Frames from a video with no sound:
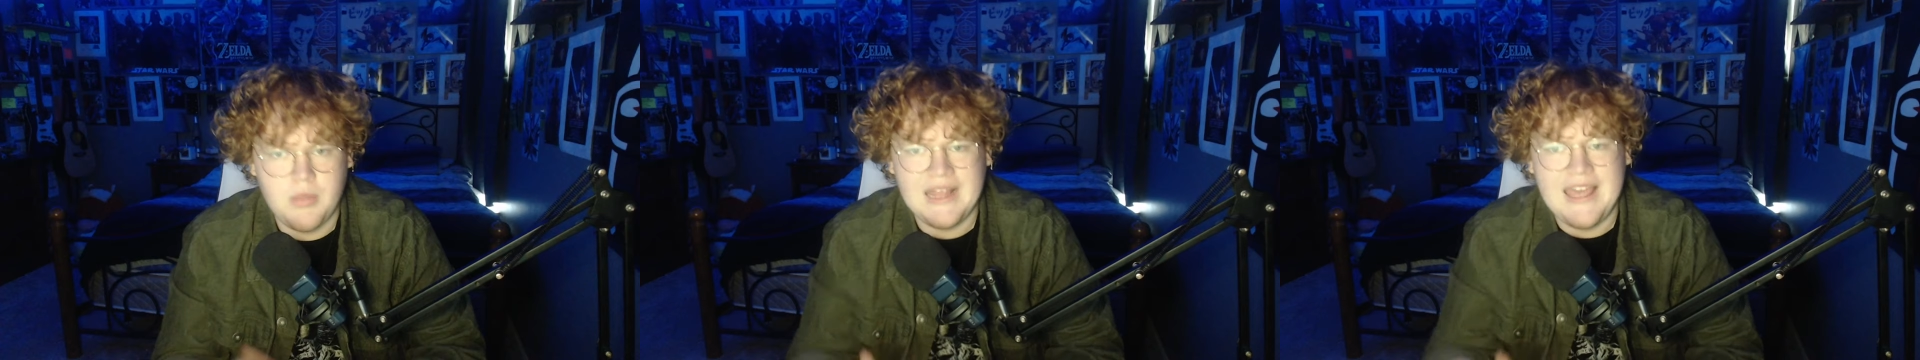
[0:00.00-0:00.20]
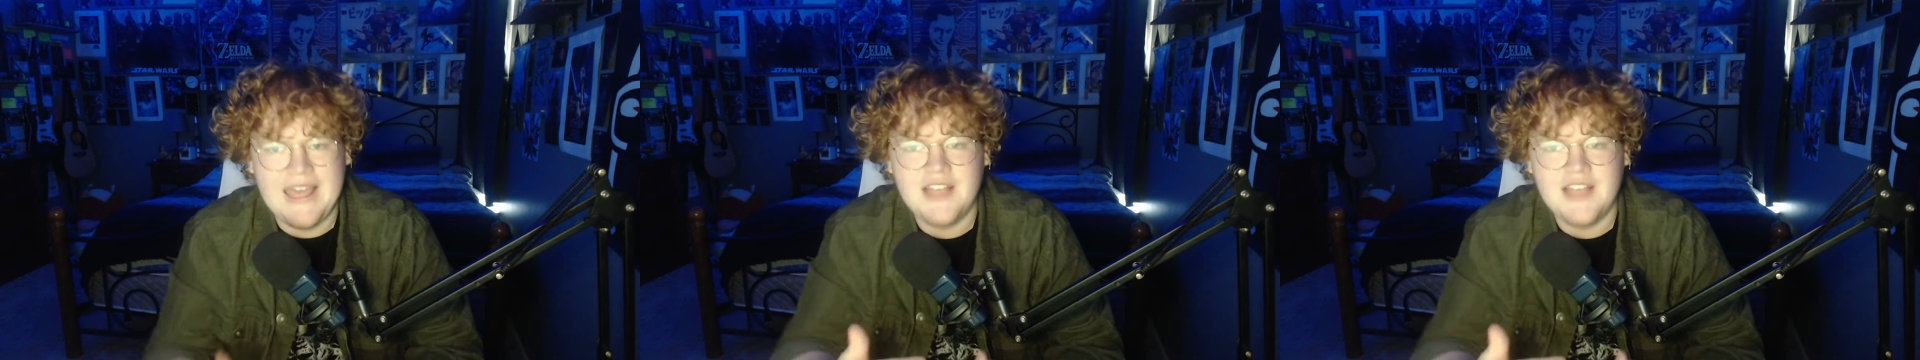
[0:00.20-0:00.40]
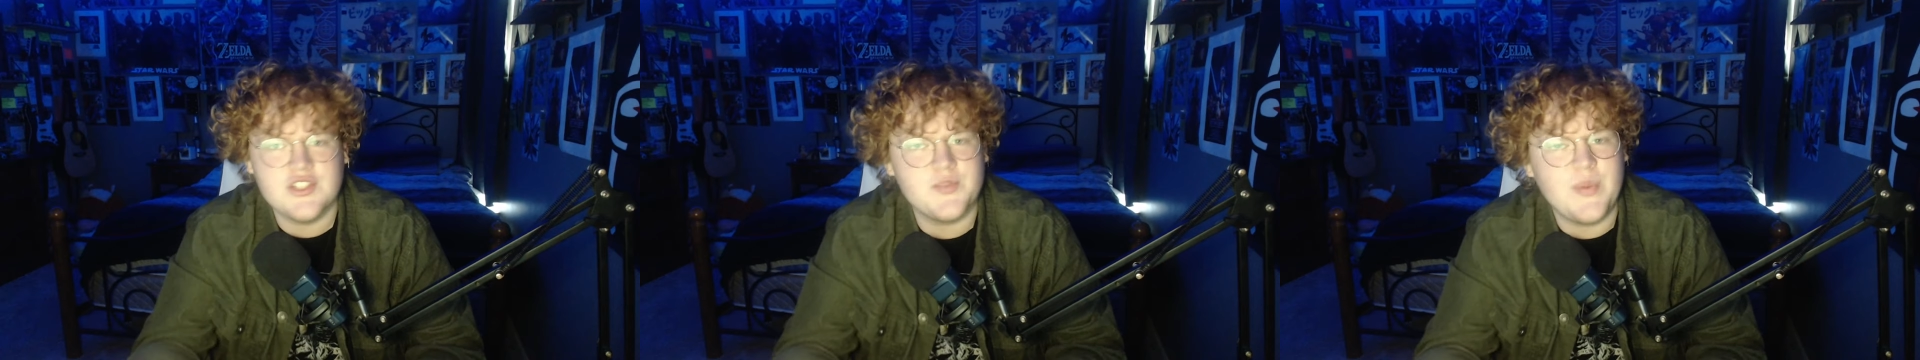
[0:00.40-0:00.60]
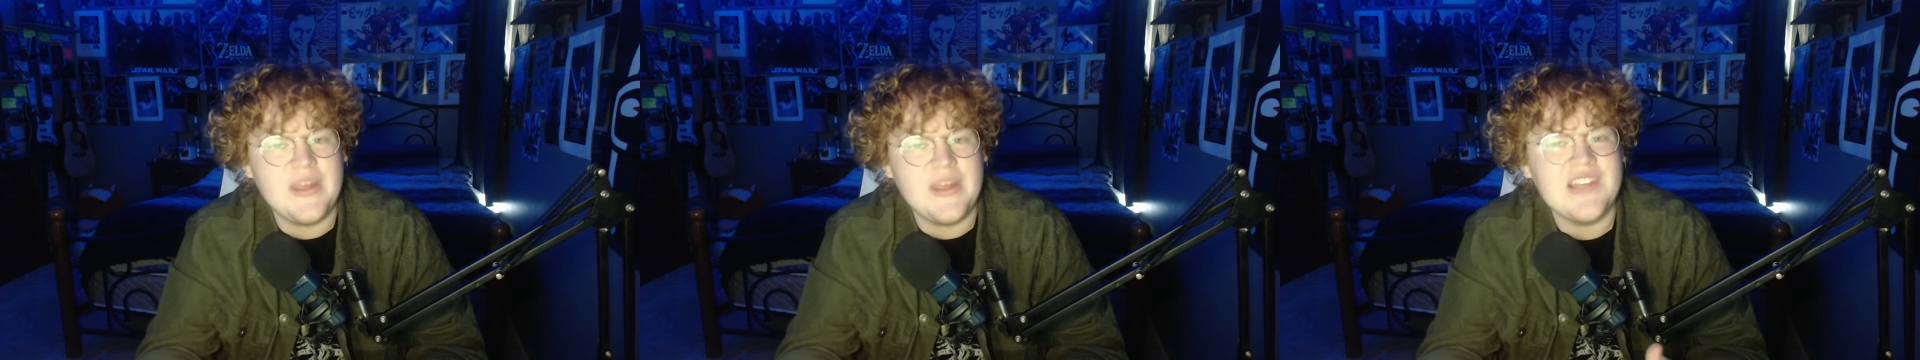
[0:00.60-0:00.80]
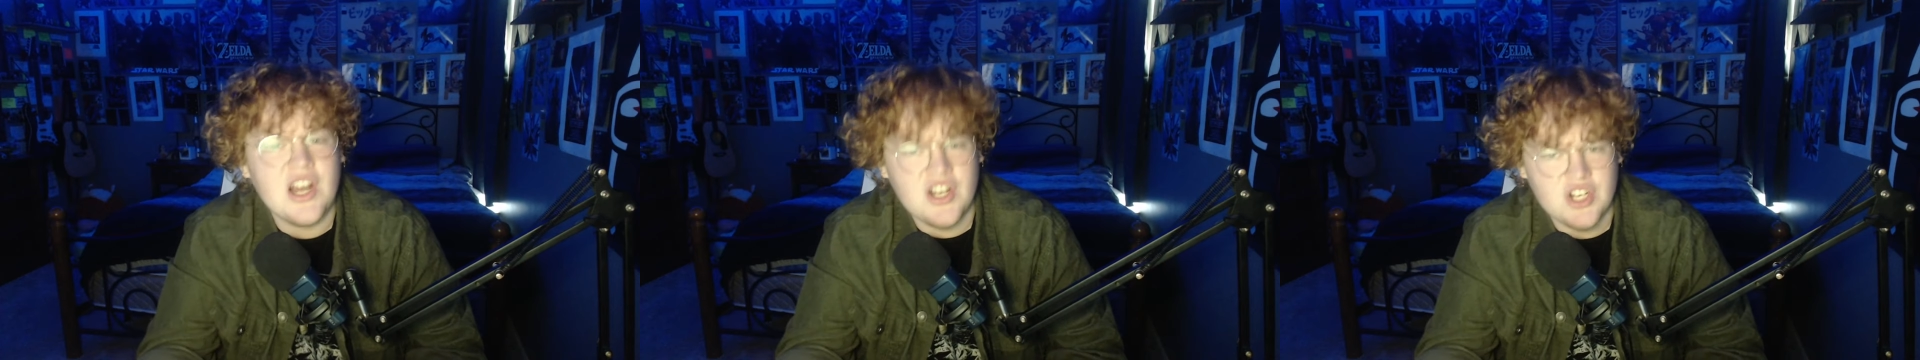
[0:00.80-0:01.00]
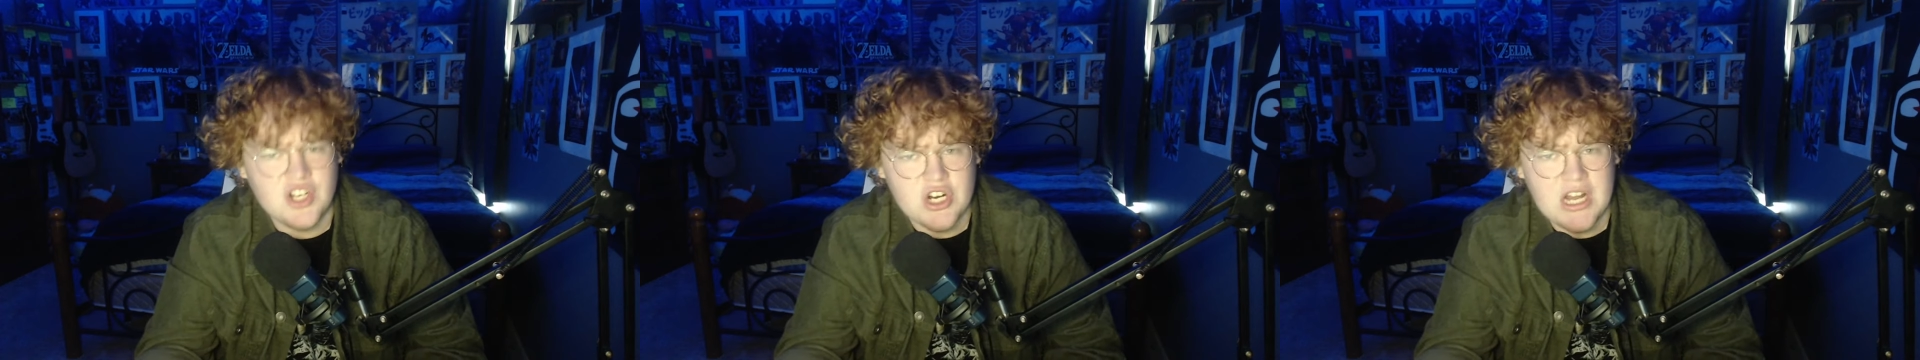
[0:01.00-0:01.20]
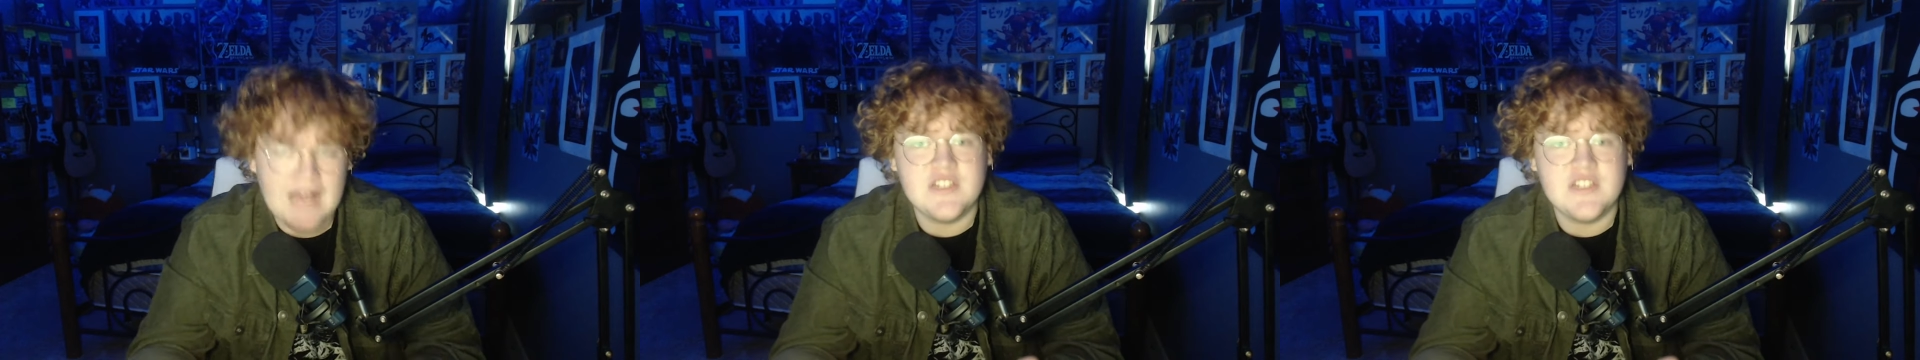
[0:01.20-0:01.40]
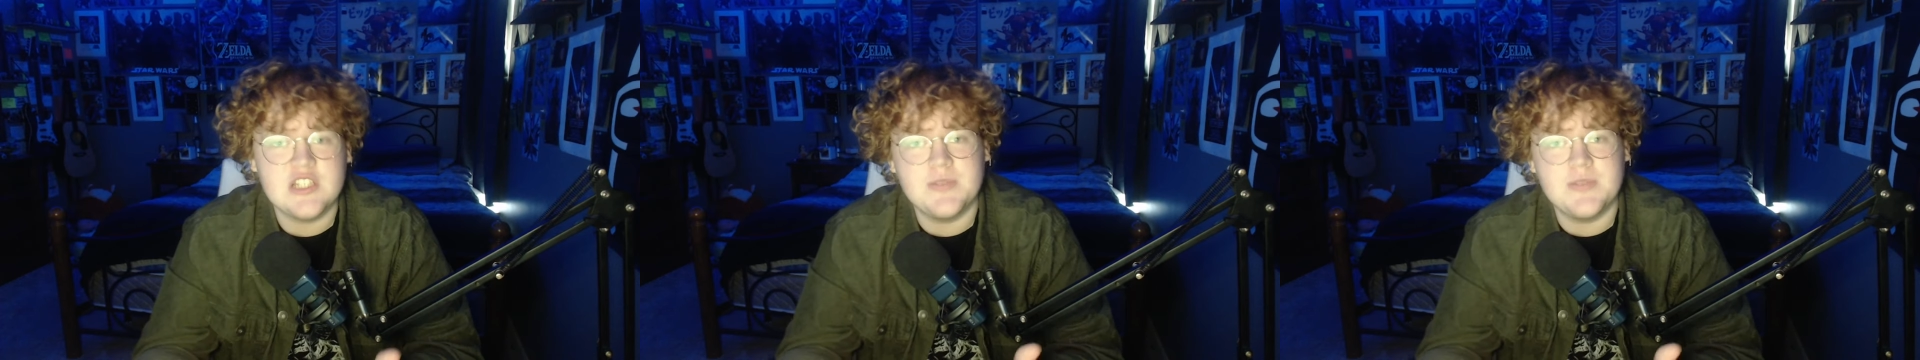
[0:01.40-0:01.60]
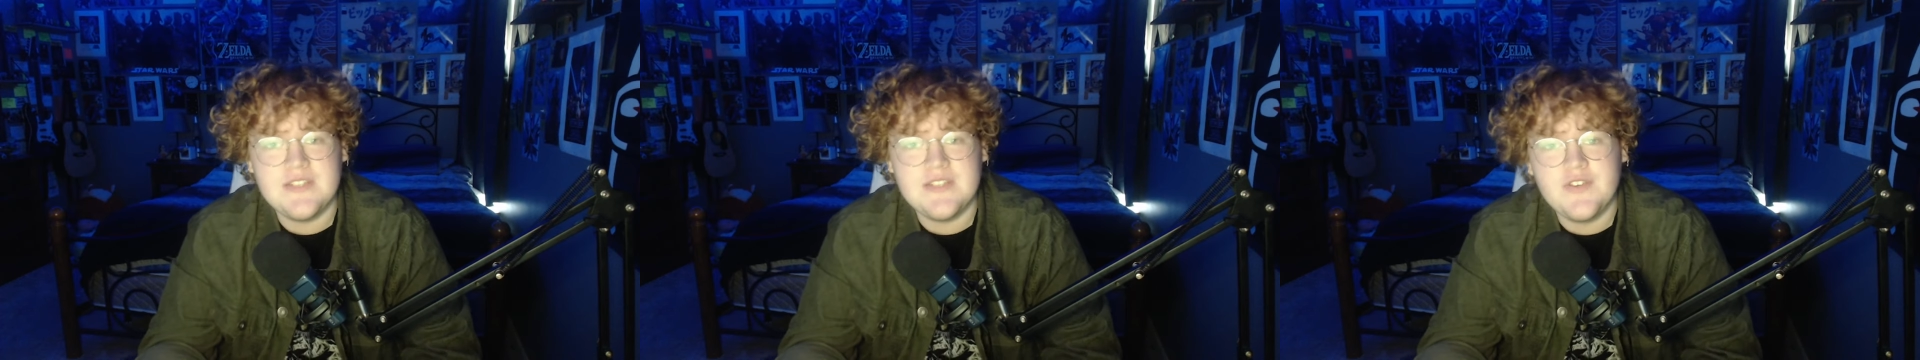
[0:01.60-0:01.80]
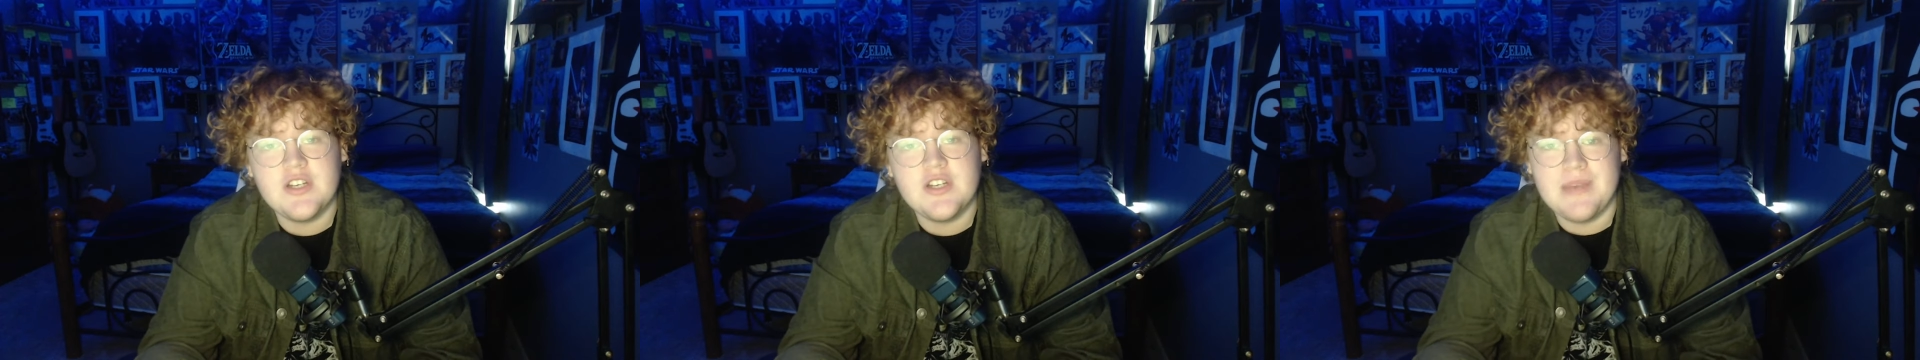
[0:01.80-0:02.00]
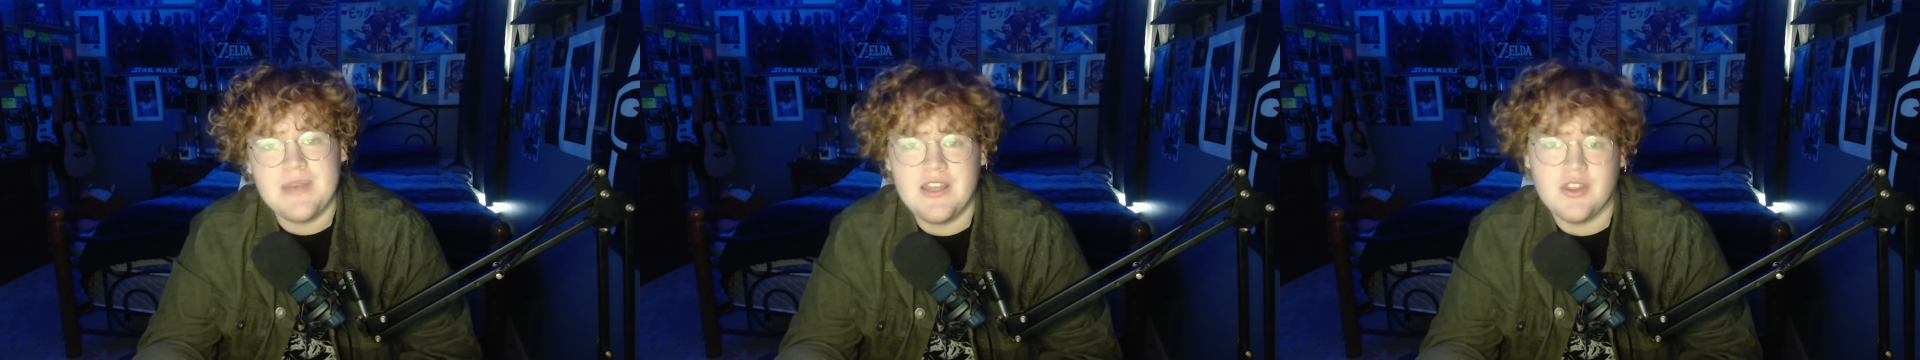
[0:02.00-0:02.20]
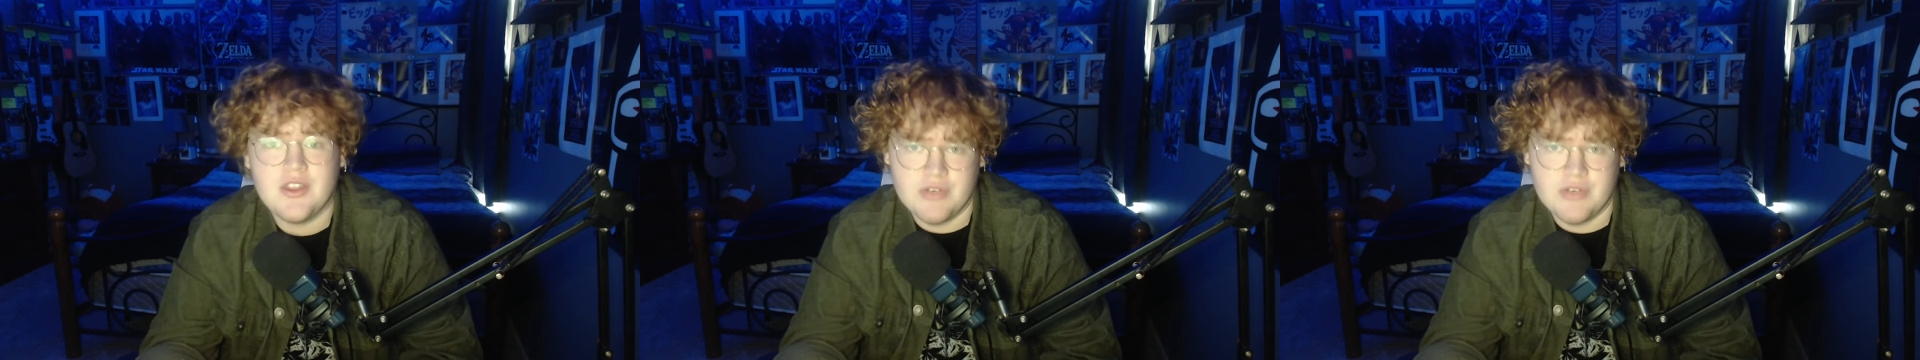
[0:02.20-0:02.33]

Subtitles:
But I can't just be younger. I have to specifically be